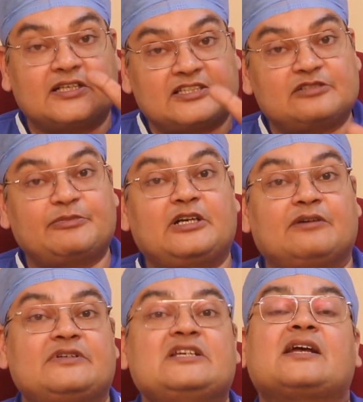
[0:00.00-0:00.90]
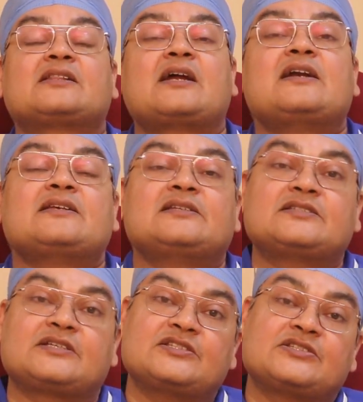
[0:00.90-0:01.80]
assessment of knee arthritis
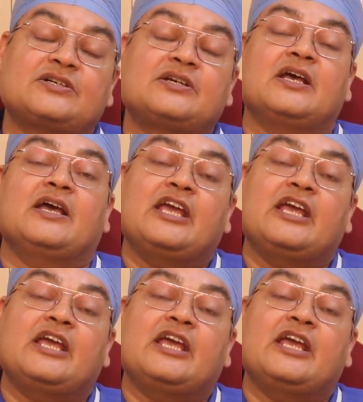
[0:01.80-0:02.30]
is concerned.